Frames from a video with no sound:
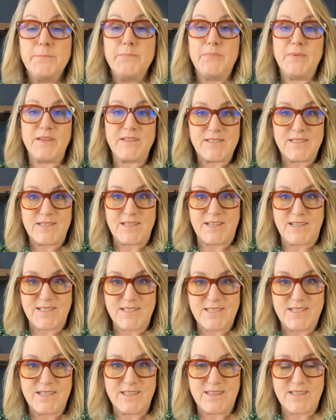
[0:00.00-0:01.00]

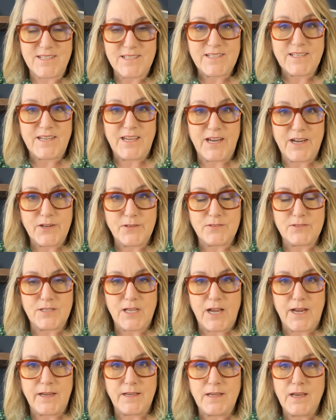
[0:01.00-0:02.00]
business to this
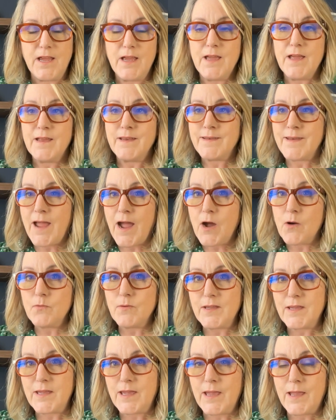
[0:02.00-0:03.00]
Careline. Now,
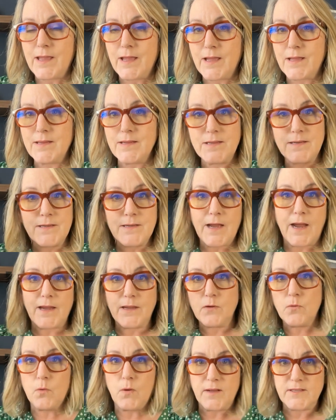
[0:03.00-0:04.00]
we can't
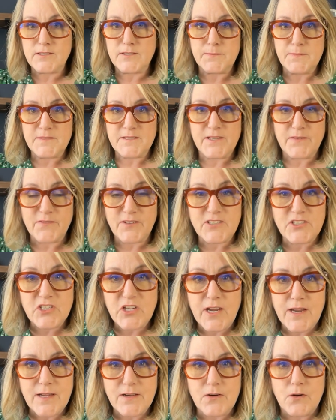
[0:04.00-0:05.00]
indict one specific
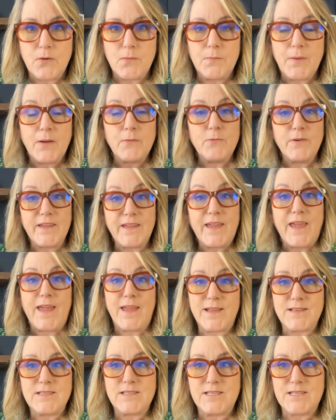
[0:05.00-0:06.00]
channel, but we
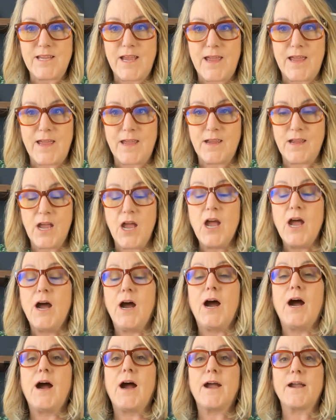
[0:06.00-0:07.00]
can say
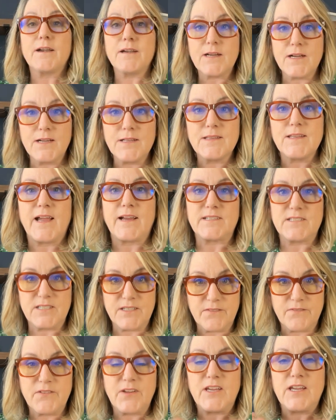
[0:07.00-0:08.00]
our
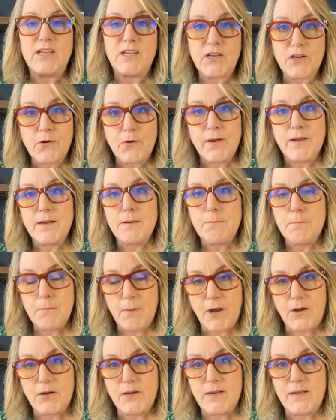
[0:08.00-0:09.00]
collective integrated
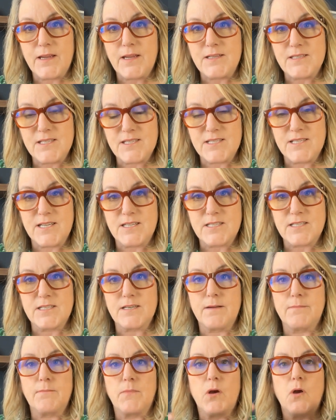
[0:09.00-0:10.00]
marketing
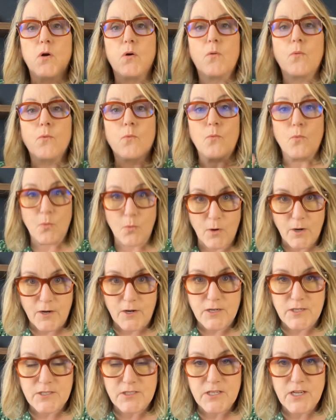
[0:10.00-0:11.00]
system
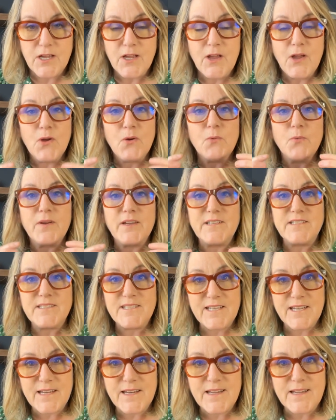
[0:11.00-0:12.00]
worked. We
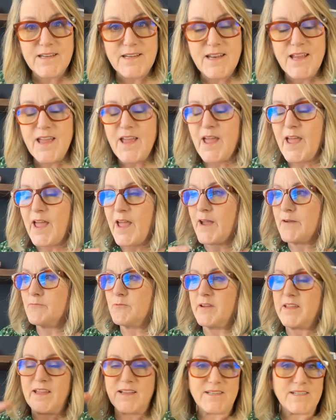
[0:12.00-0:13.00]
did it, and
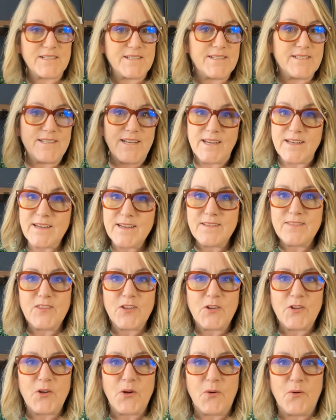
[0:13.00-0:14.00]
we exceeded the
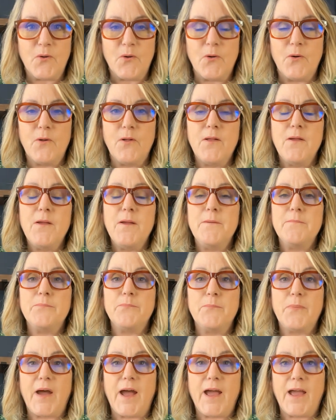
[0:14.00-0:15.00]
goal
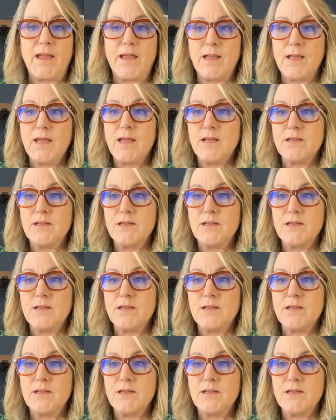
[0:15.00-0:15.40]
by